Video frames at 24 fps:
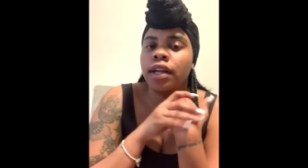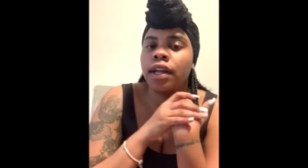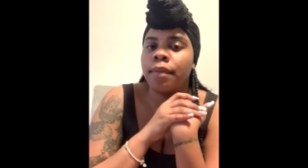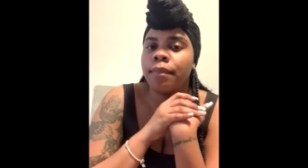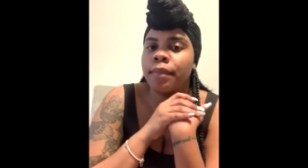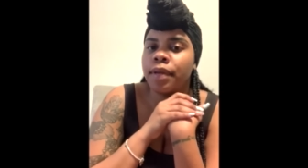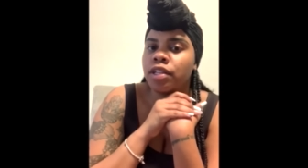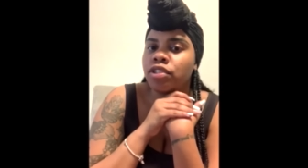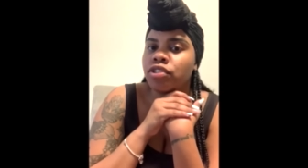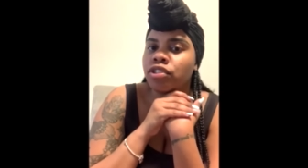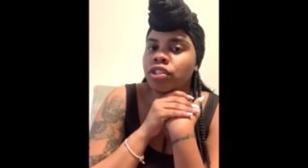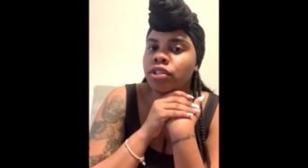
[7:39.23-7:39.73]
and
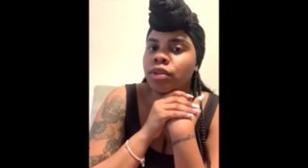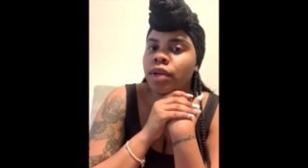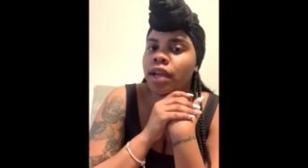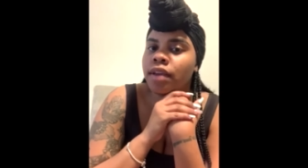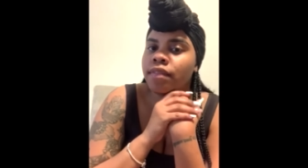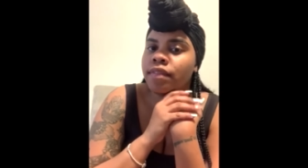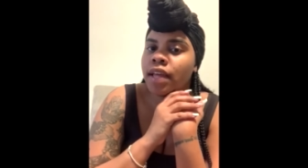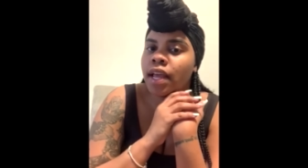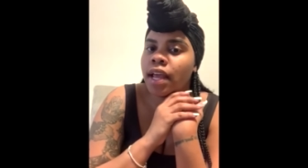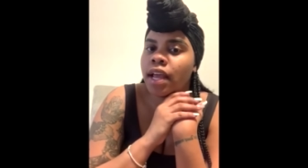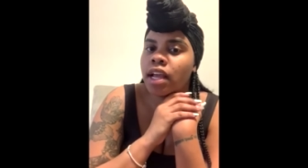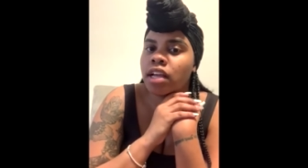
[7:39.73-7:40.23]
make sure you
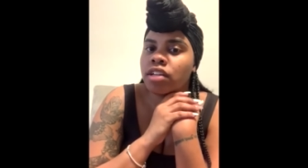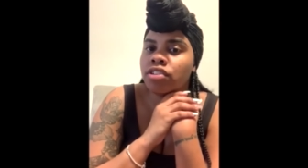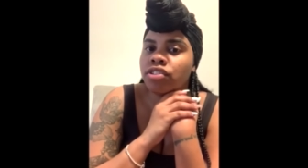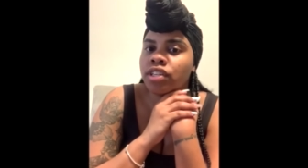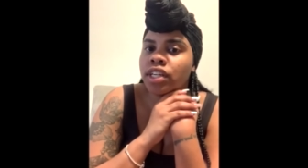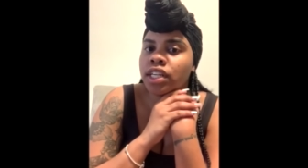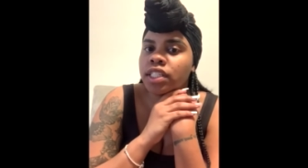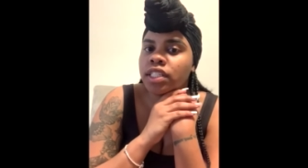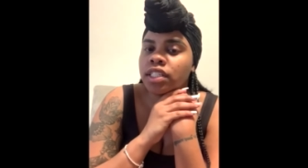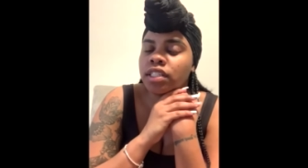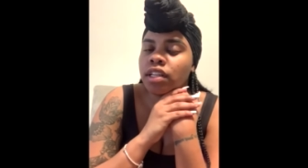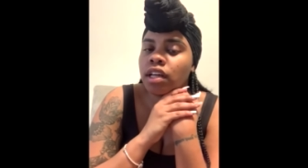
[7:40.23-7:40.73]
have that
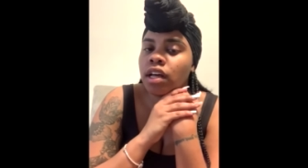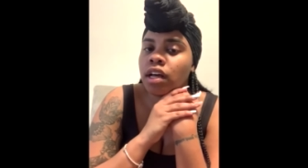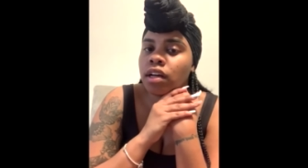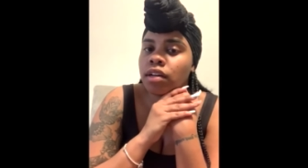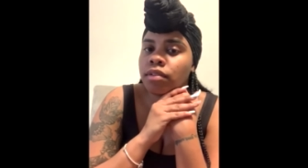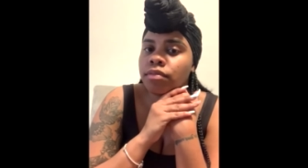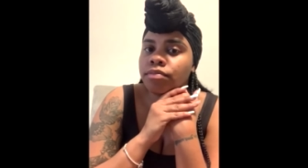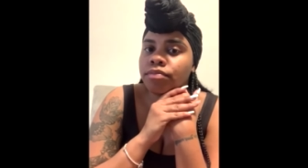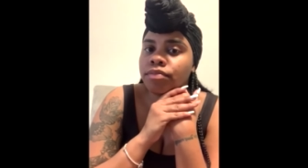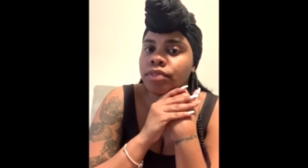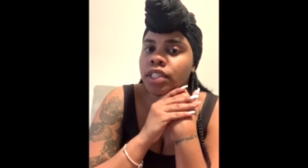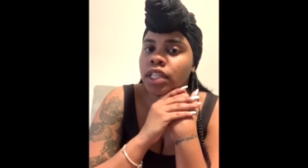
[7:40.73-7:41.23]
address to
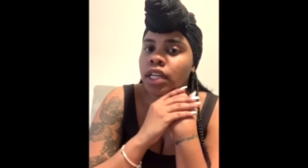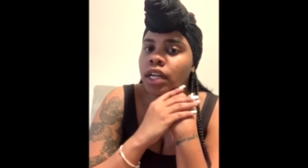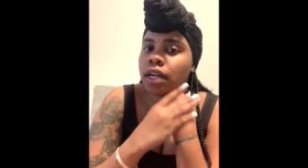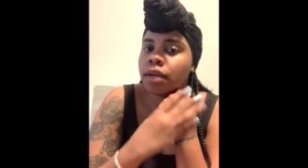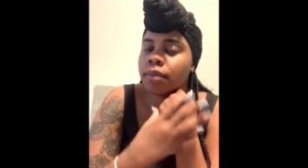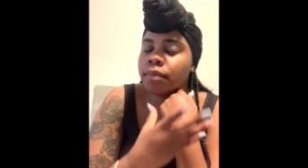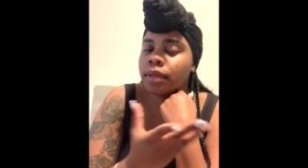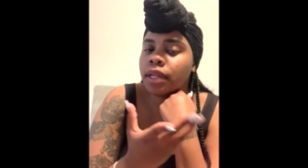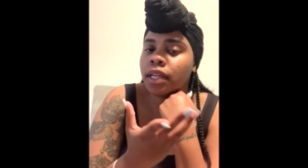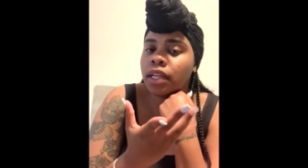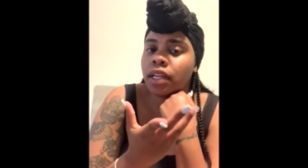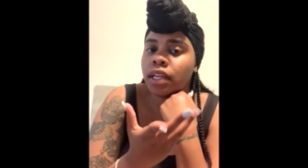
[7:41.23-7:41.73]

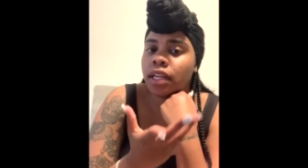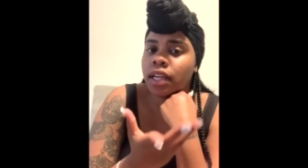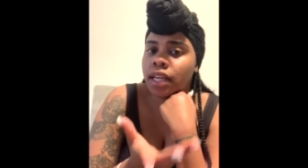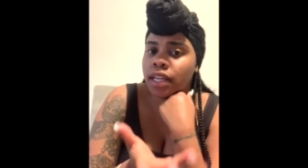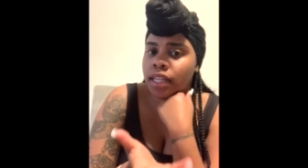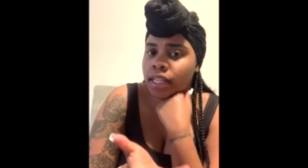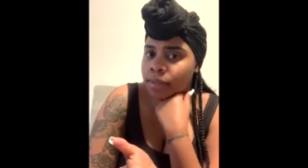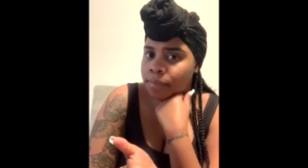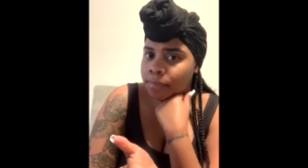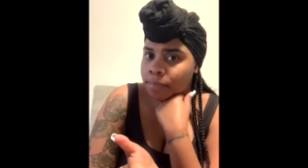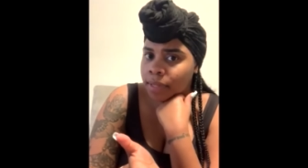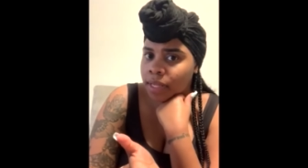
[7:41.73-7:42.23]
the
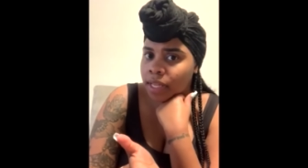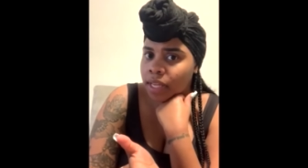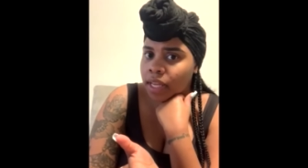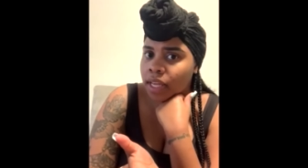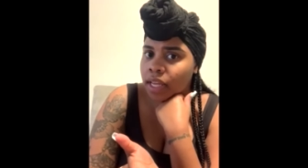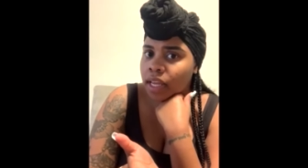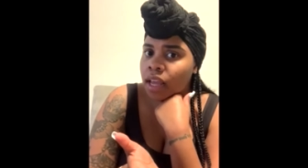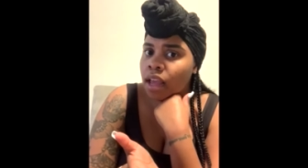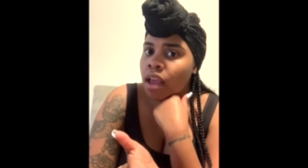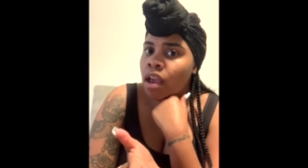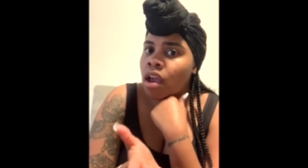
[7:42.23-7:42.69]
Airbnb